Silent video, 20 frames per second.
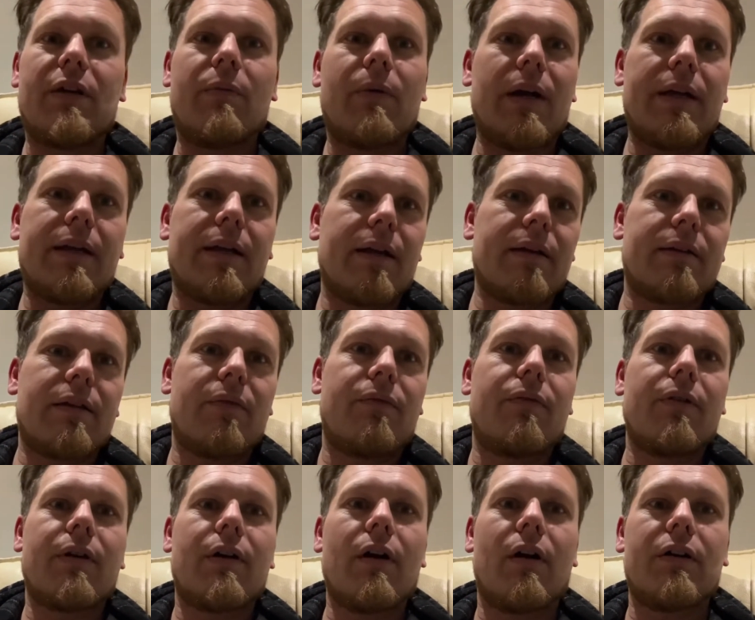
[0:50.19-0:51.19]
where you get
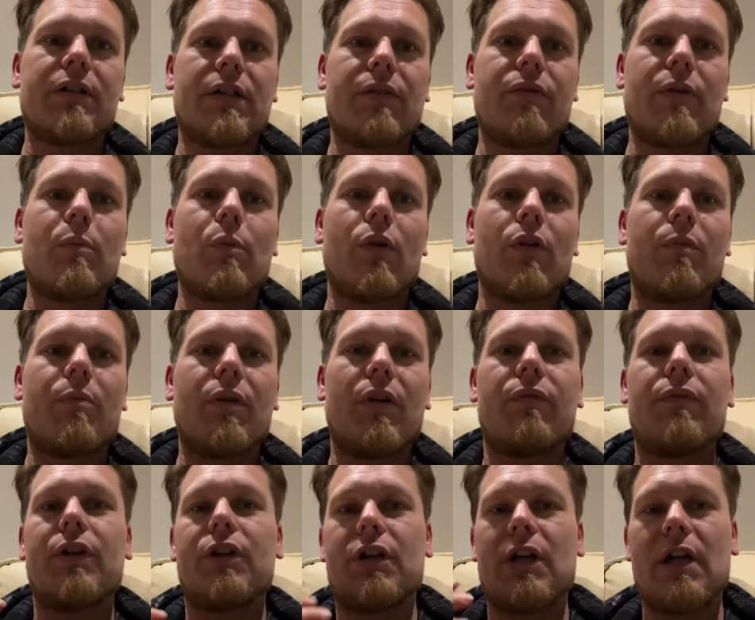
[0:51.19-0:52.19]
different cars every month, but
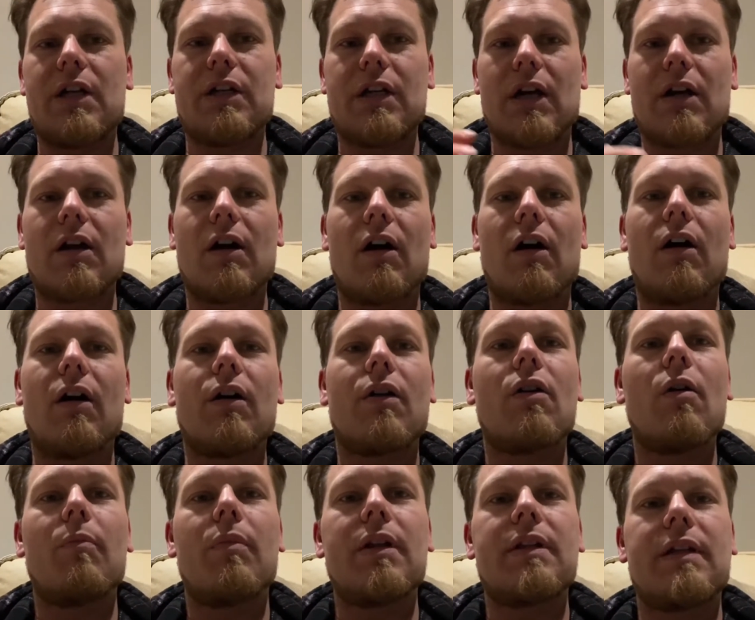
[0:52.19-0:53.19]
if you change your car a
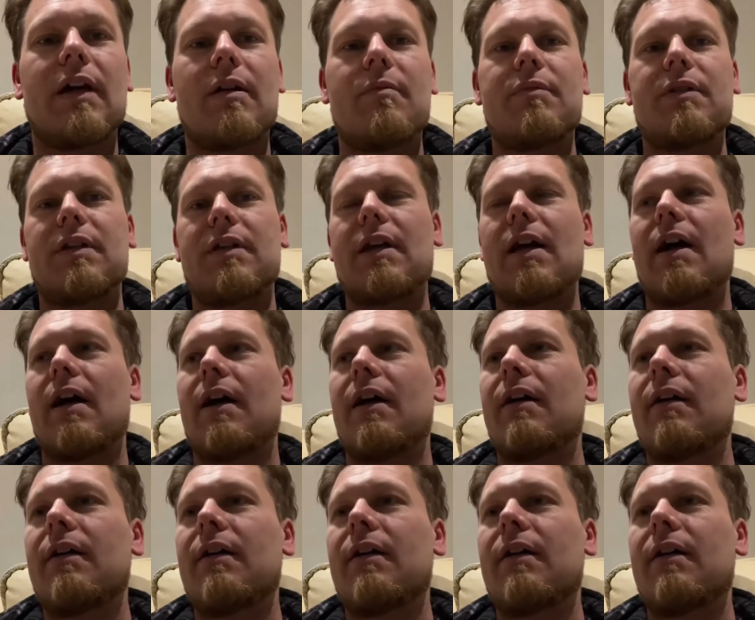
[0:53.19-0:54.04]
couple of times a year,